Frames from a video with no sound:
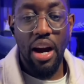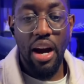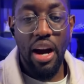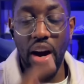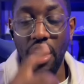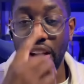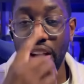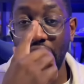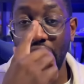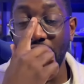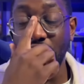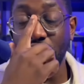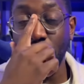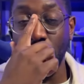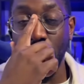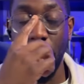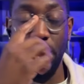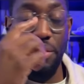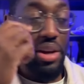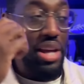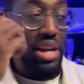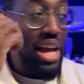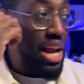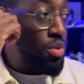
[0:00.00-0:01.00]
Okay, so he
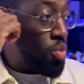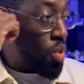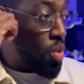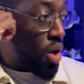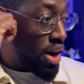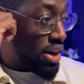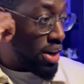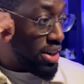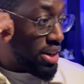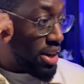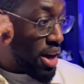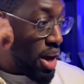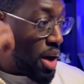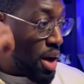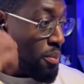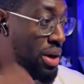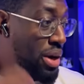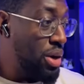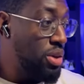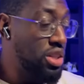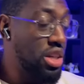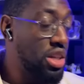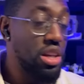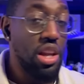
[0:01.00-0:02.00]
already had one, but there
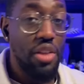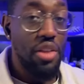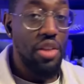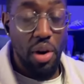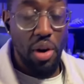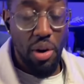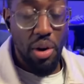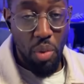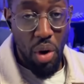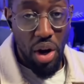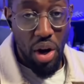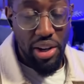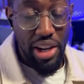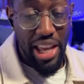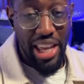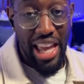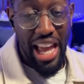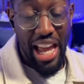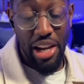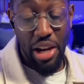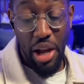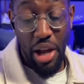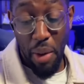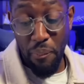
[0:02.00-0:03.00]
was another one that he
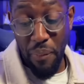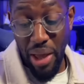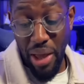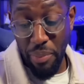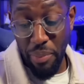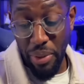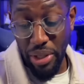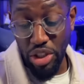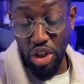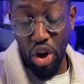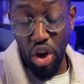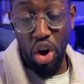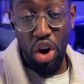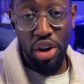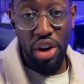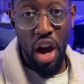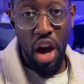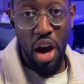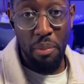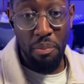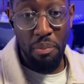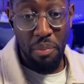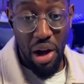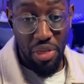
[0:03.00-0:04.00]
had a baby's on
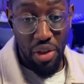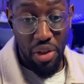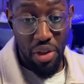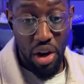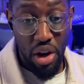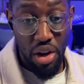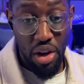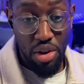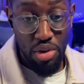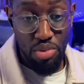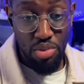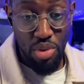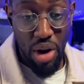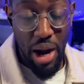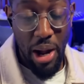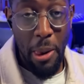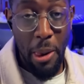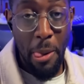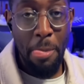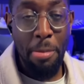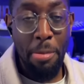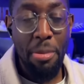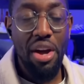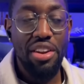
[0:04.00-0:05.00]
her mother, right?
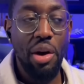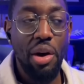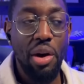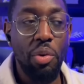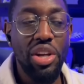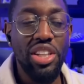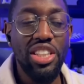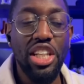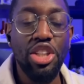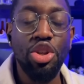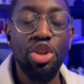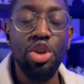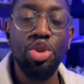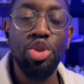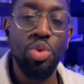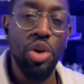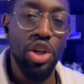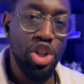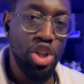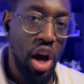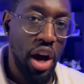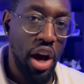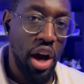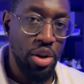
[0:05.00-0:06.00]
Now, what does that do to a
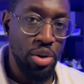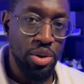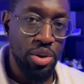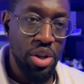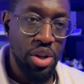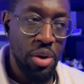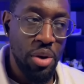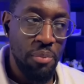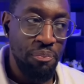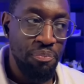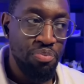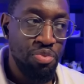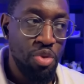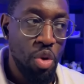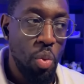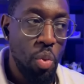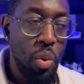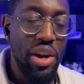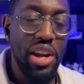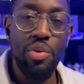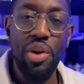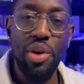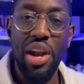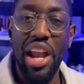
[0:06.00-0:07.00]
child when
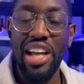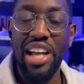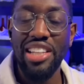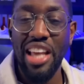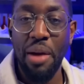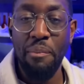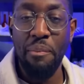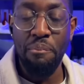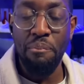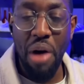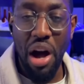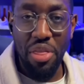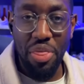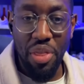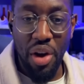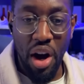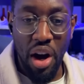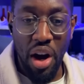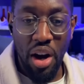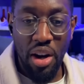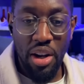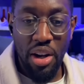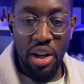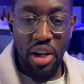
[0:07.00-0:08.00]
they realize their
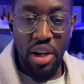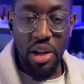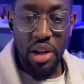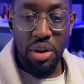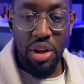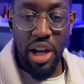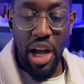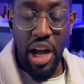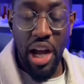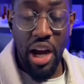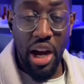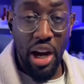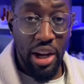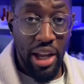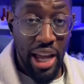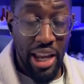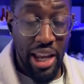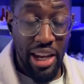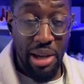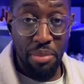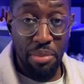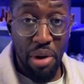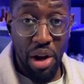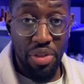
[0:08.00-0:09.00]
mother?
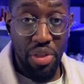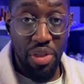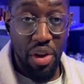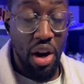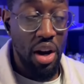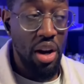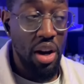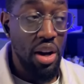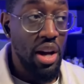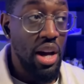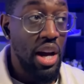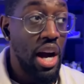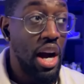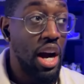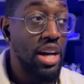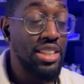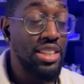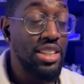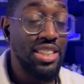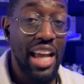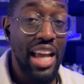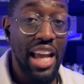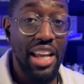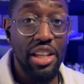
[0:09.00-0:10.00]
Their mother
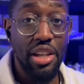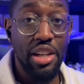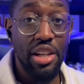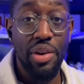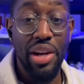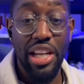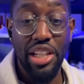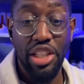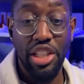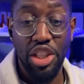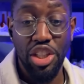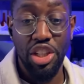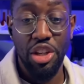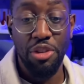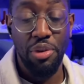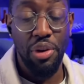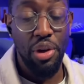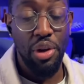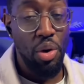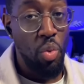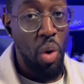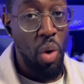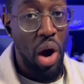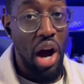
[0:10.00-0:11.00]
stayed in a relationship for a
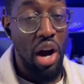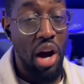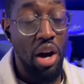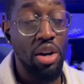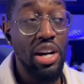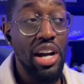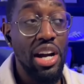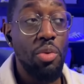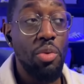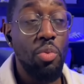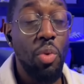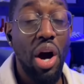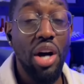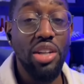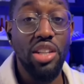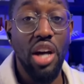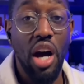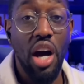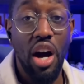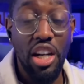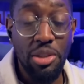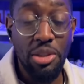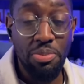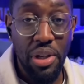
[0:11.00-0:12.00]
little while her
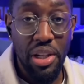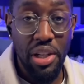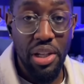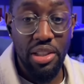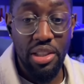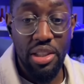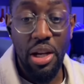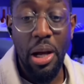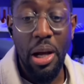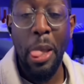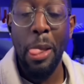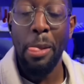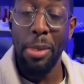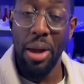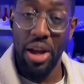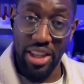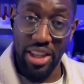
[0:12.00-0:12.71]
husband, their